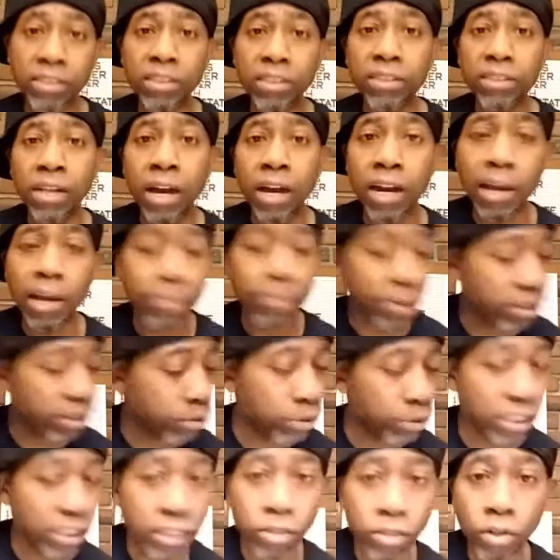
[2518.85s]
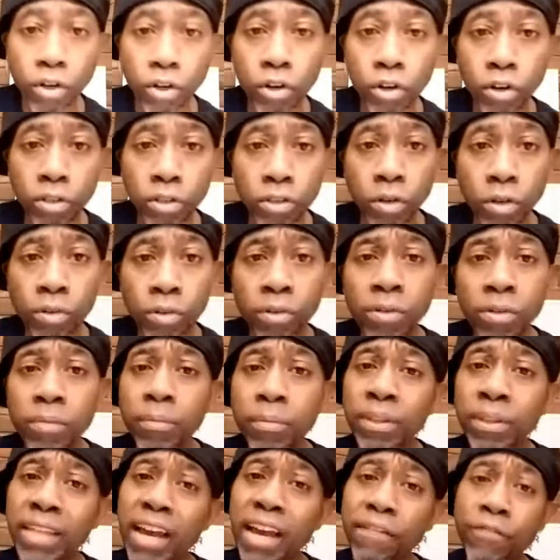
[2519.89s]
That person was just on the hook though.
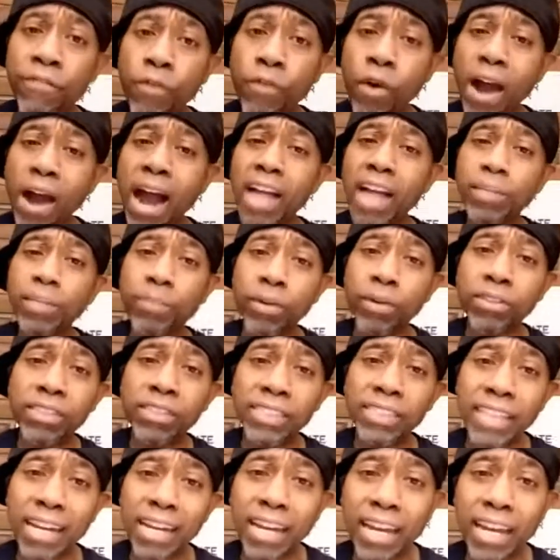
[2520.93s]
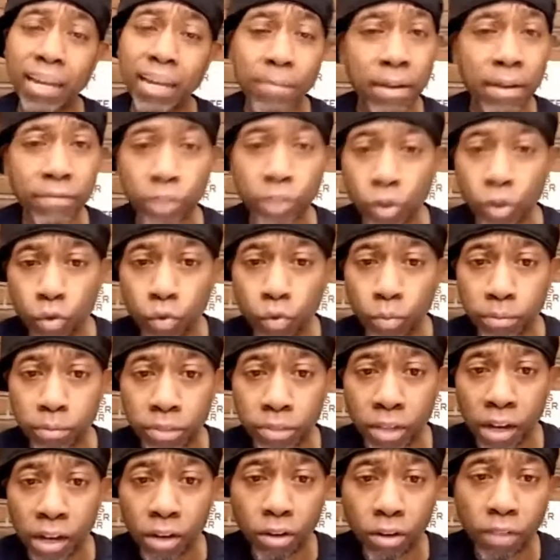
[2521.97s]
But that 4 Eyes person sound like MF Doom.
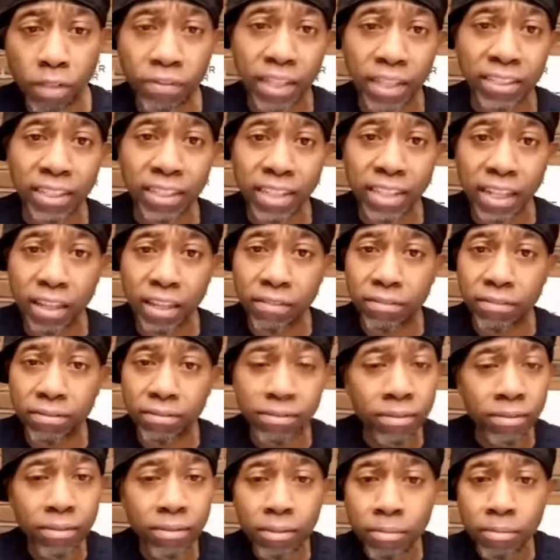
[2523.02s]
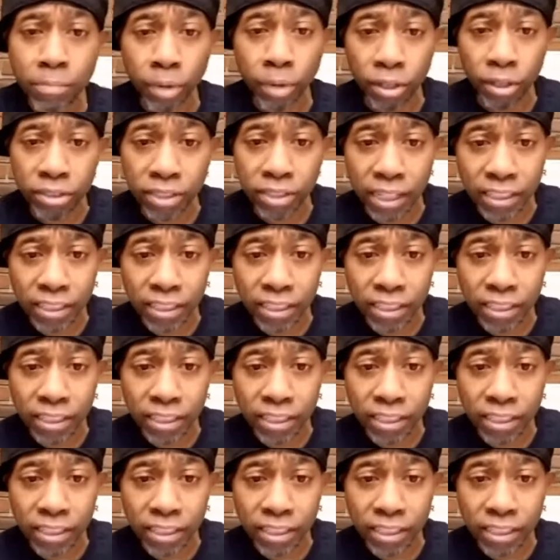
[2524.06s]
So I don't know if that's another person.